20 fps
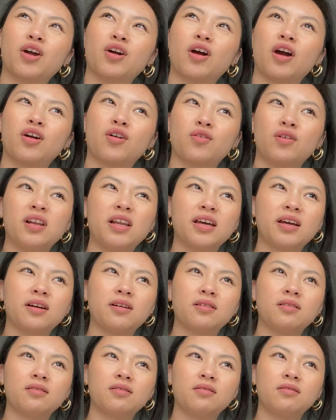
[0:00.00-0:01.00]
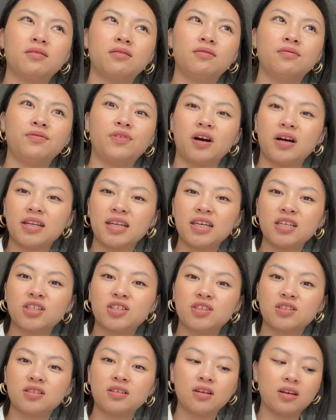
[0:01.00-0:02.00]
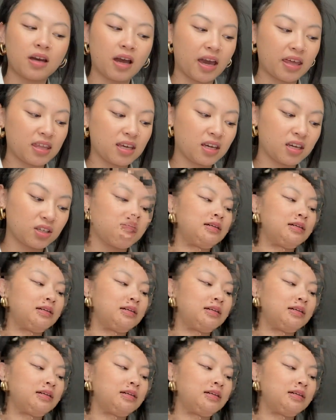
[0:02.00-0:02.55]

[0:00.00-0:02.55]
acrylic varnish. I think it